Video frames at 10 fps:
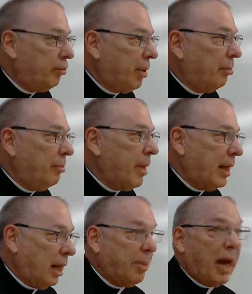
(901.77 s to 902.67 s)

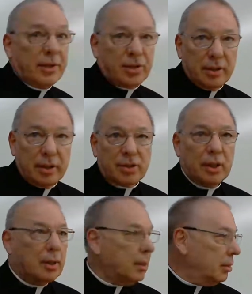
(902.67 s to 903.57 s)
problematic
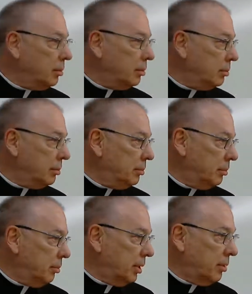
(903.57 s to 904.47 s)
pastors who
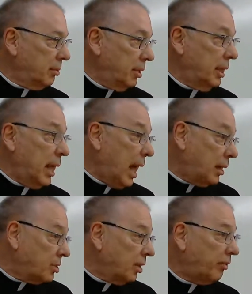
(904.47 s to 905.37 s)
were, and
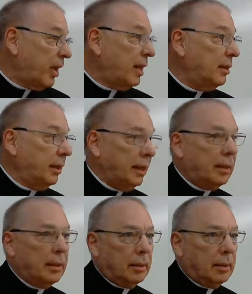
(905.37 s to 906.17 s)
until finally,